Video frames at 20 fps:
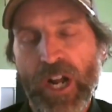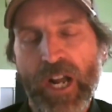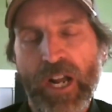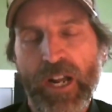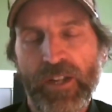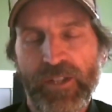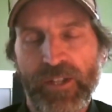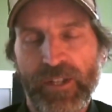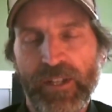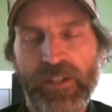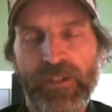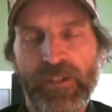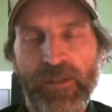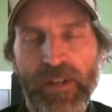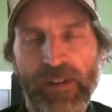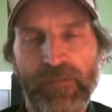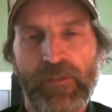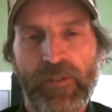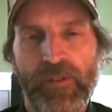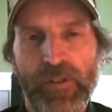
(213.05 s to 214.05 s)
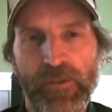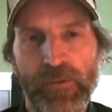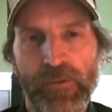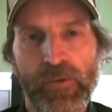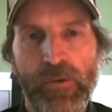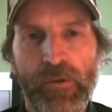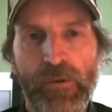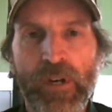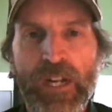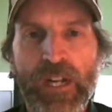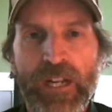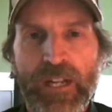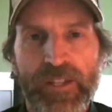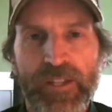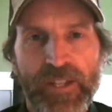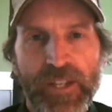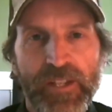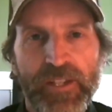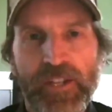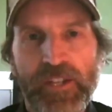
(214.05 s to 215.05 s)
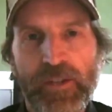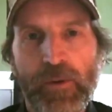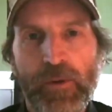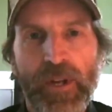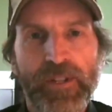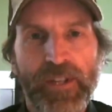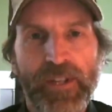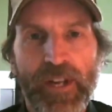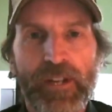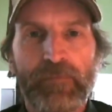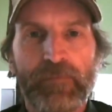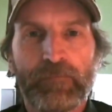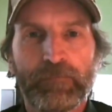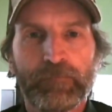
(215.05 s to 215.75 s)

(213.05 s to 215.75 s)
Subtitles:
us is definitely through CZUSA.